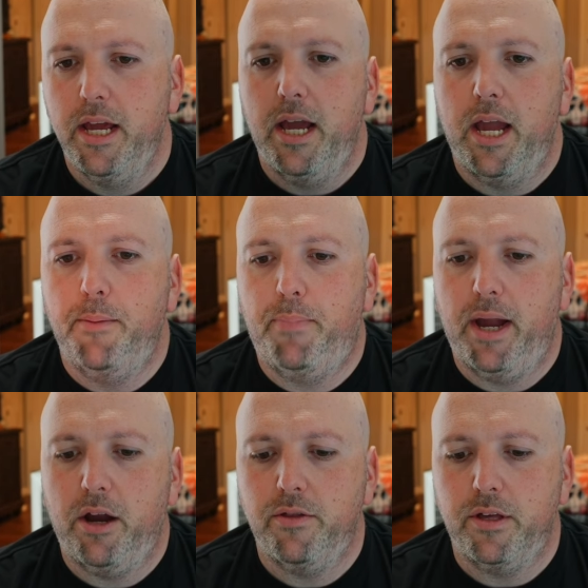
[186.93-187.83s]
and
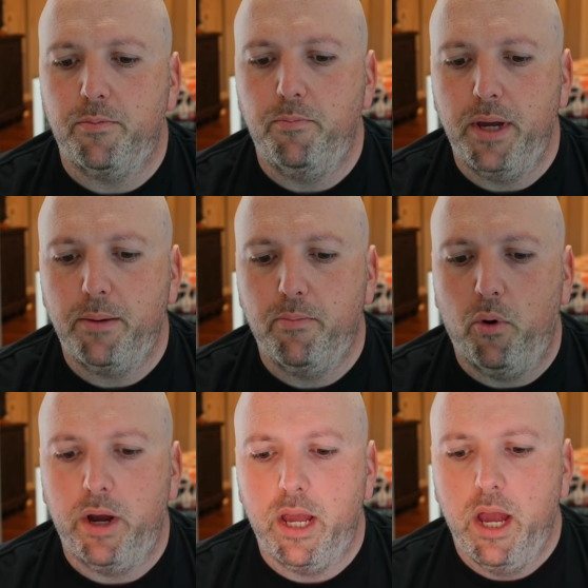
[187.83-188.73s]
pair this big
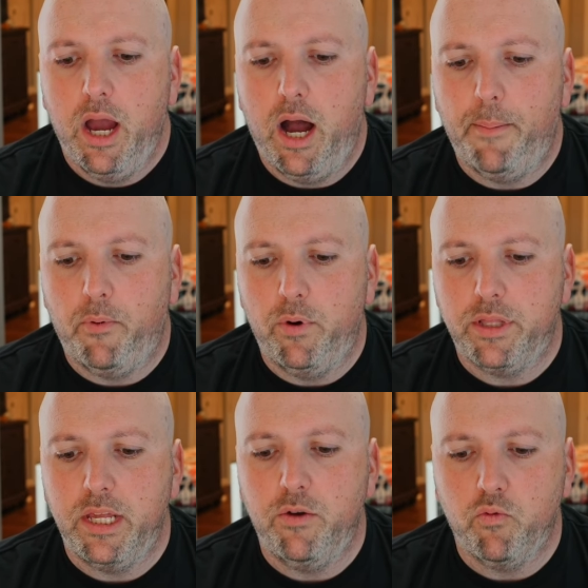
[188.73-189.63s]
boy up with
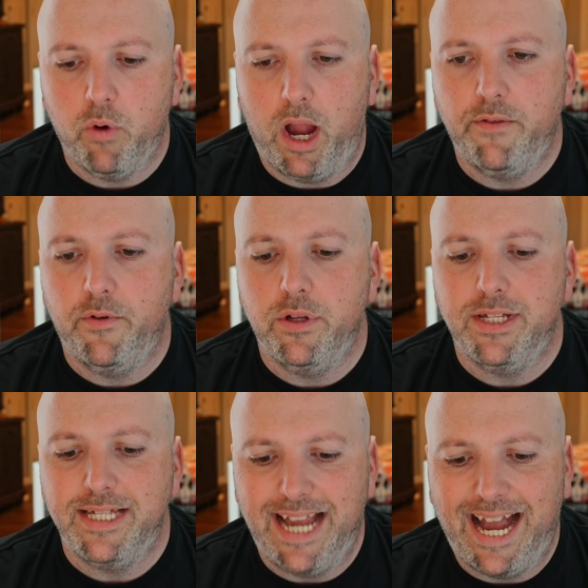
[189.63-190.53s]
the Rival
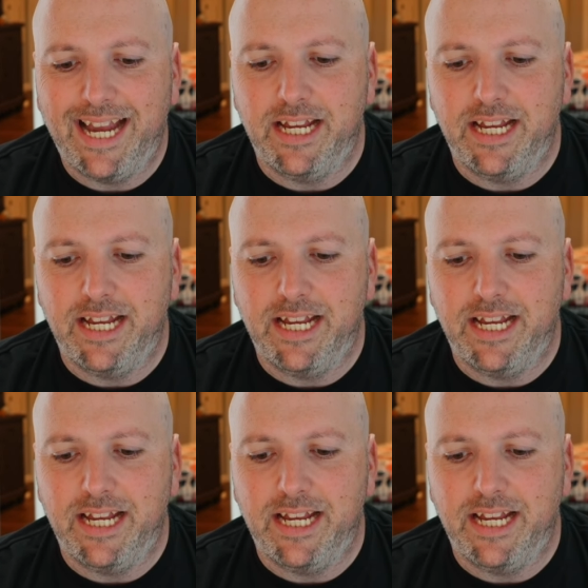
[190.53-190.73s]
9.